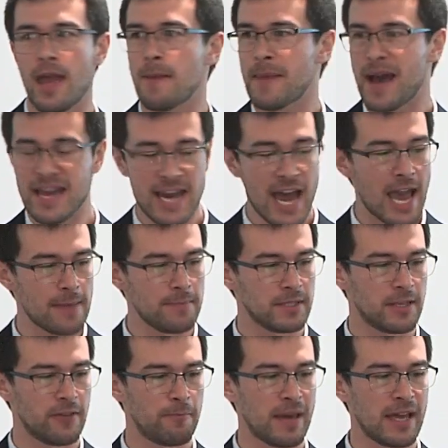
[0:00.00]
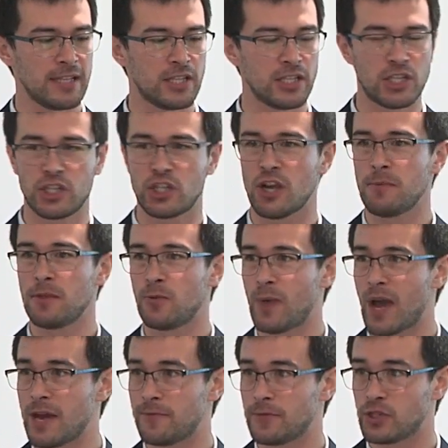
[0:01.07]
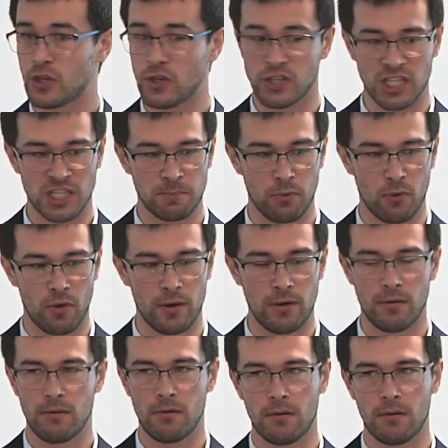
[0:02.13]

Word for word: Our main aims have been to determine the rate of return to sport